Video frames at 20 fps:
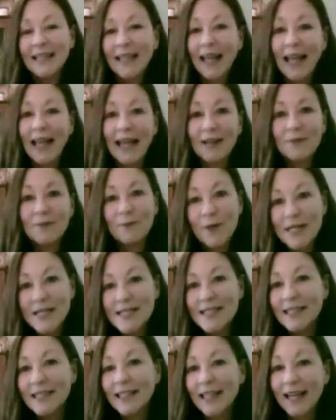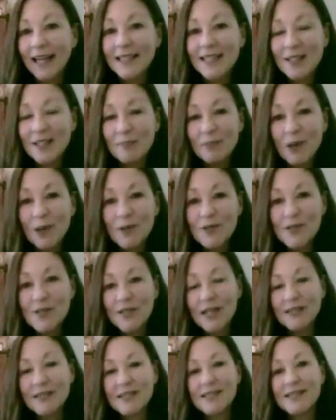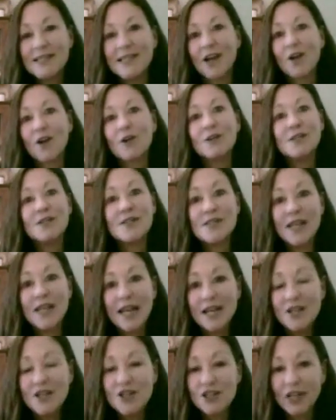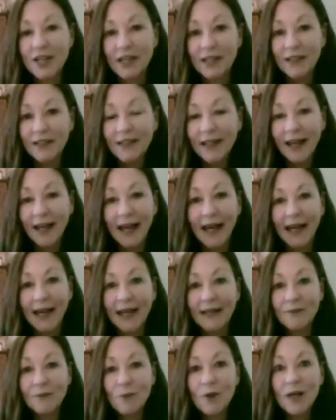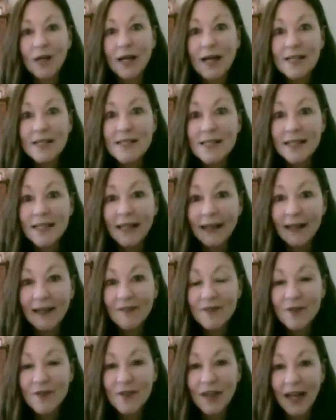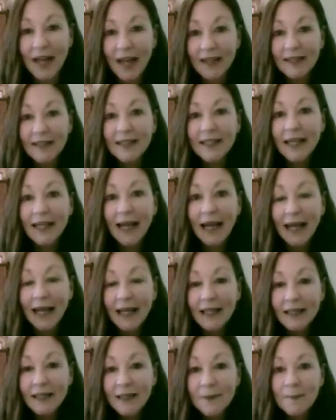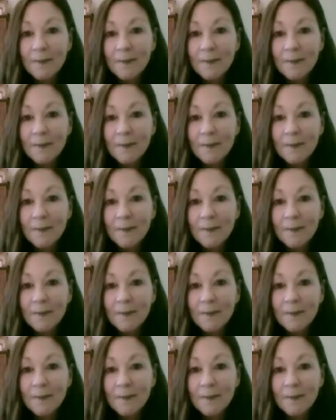And recently I did a post on sterilization, and what did I see after that in the ad?